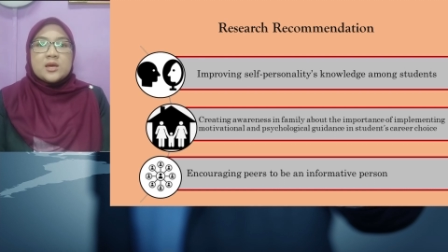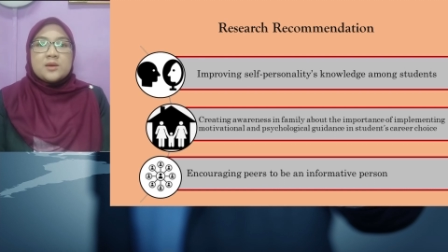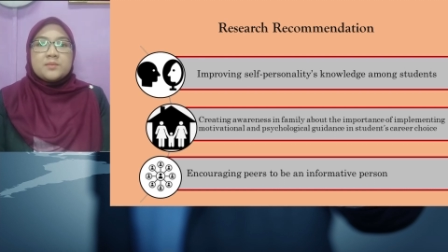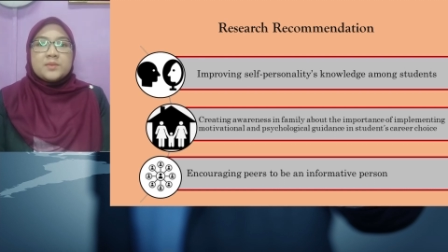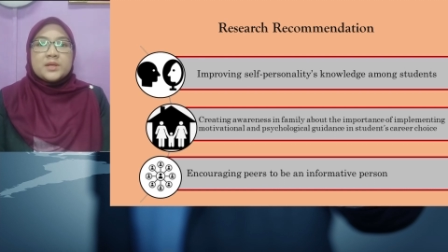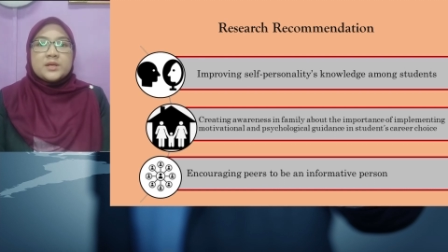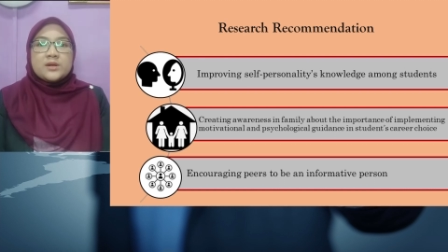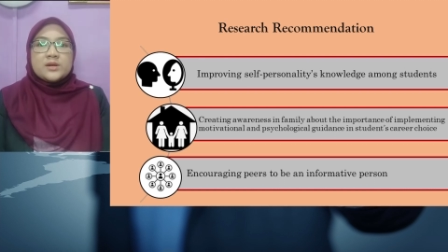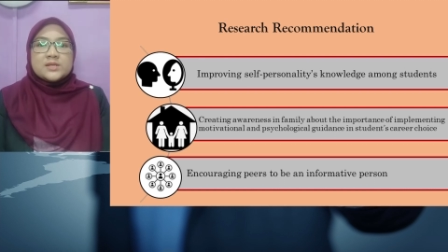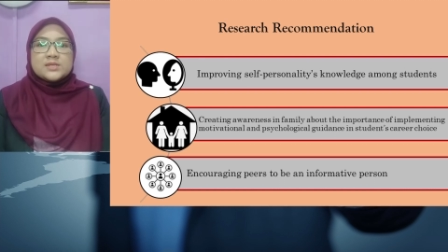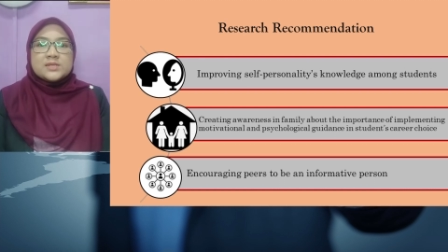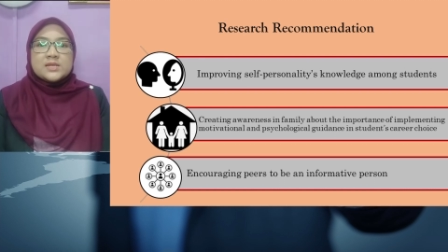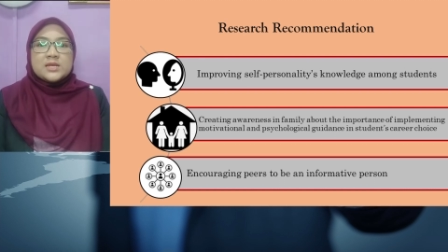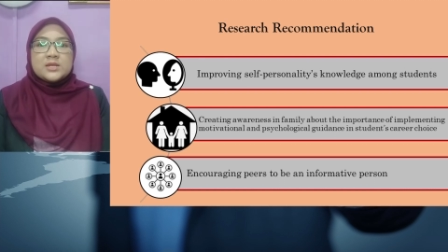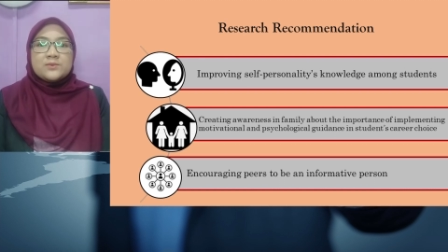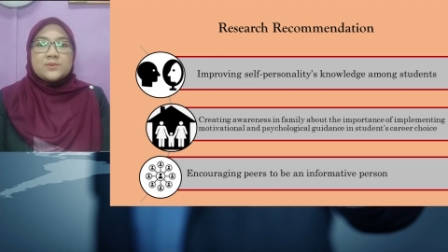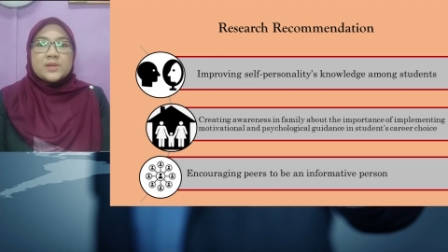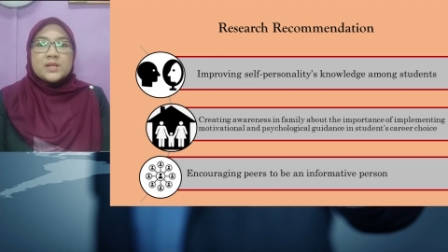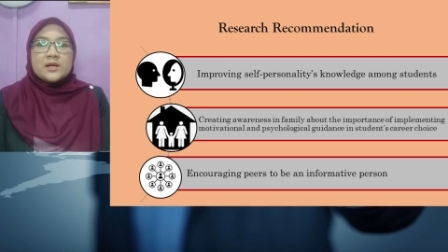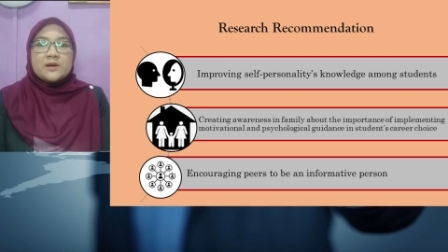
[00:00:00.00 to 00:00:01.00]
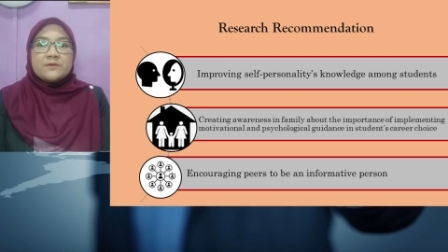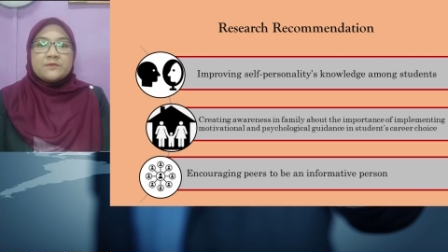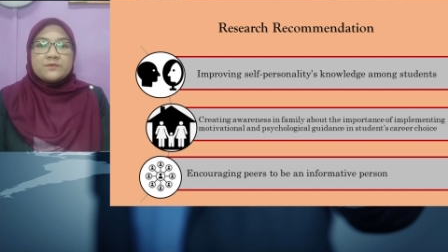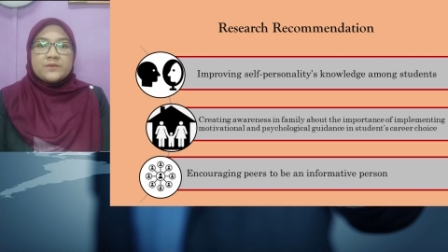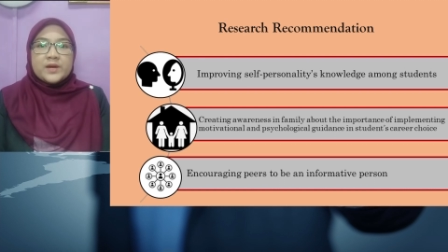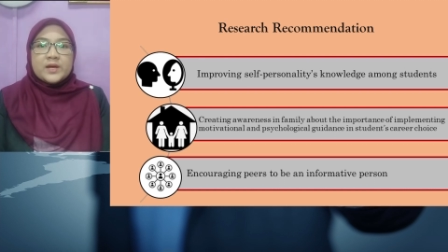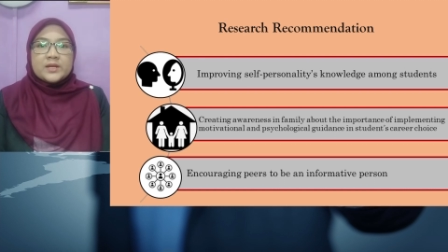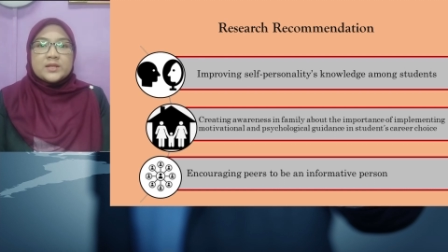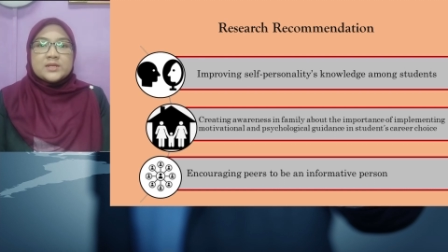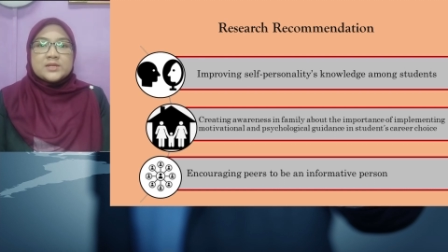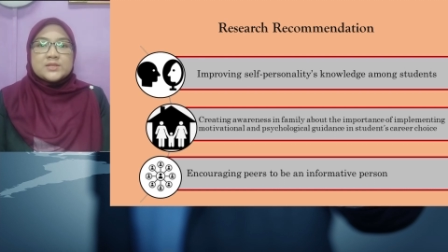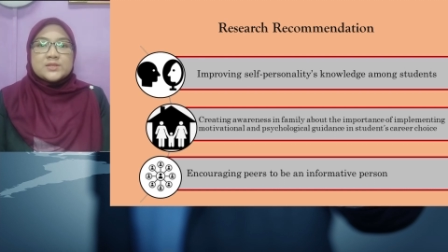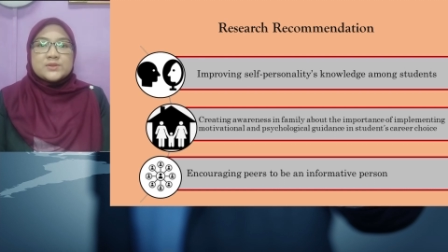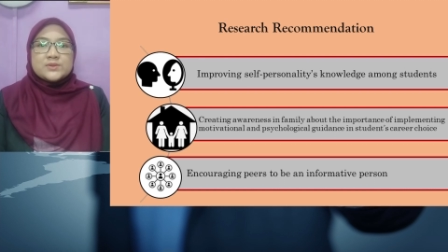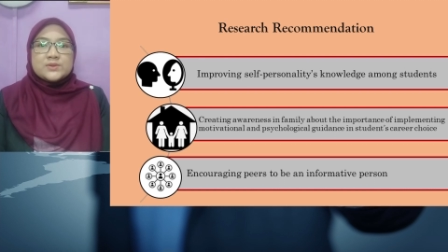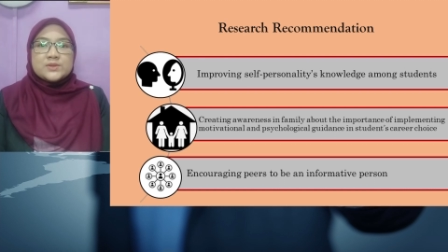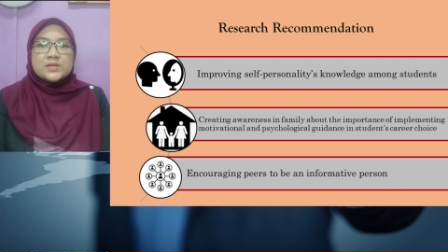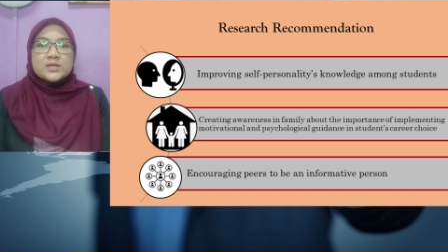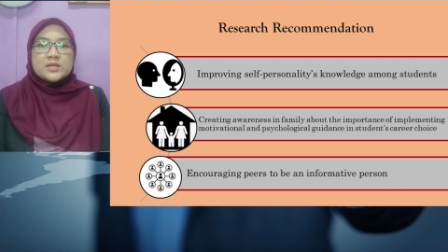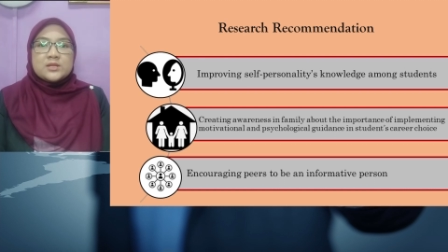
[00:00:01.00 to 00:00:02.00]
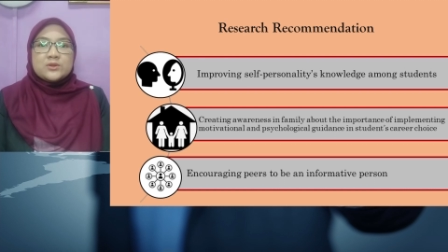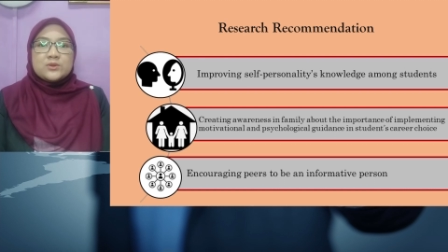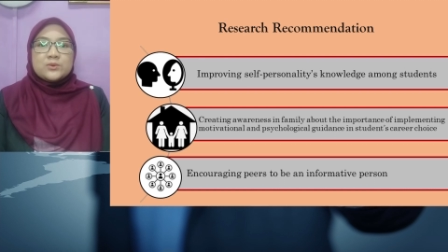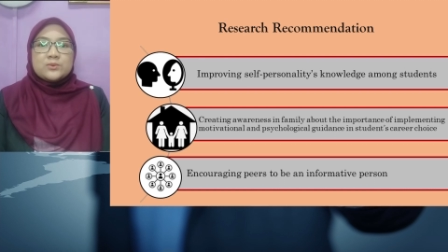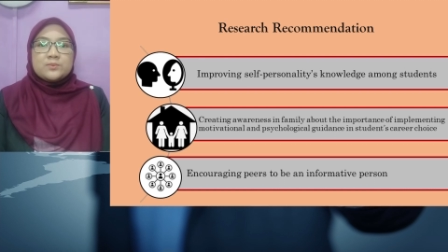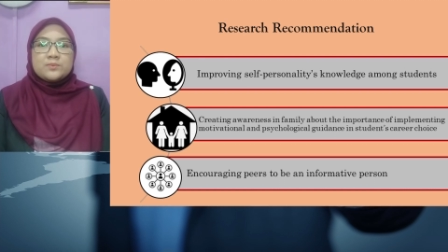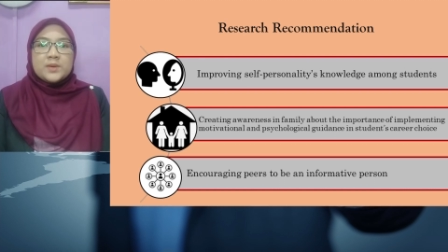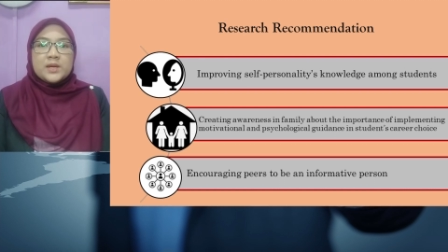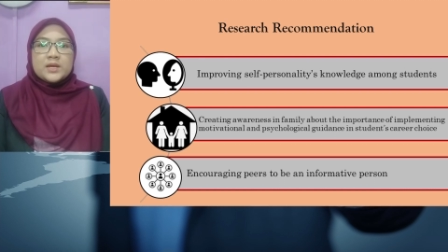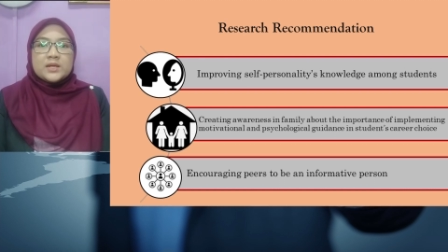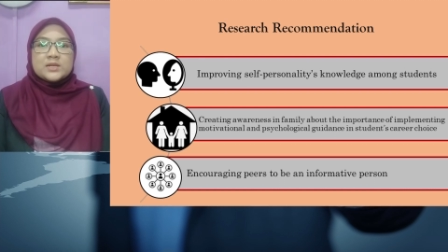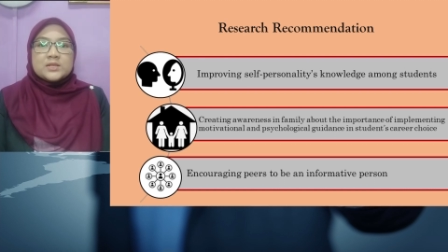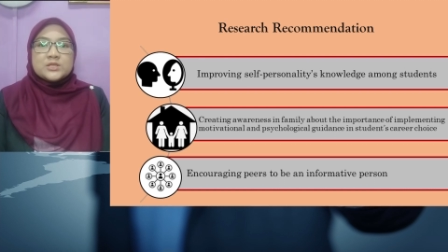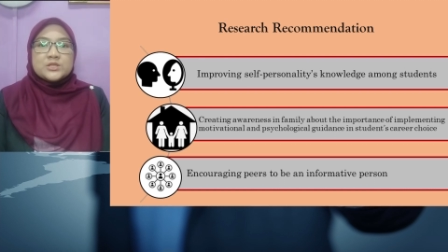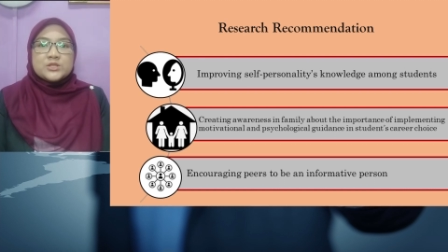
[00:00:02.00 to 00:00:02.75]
because it will affect the student to make a